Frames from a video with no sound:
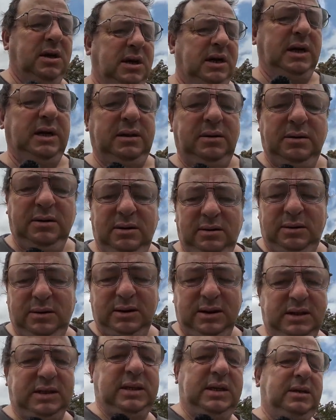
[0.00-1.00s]
I don't need to
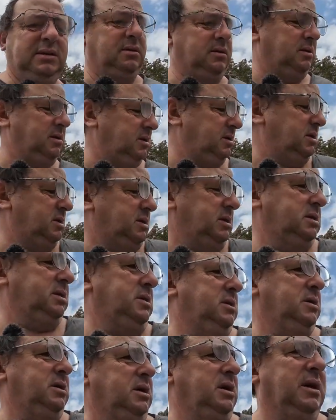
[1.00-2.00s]
extend. I just
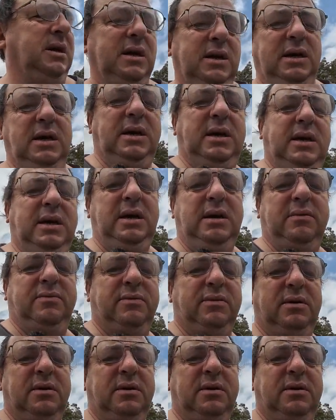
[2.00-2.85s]
have.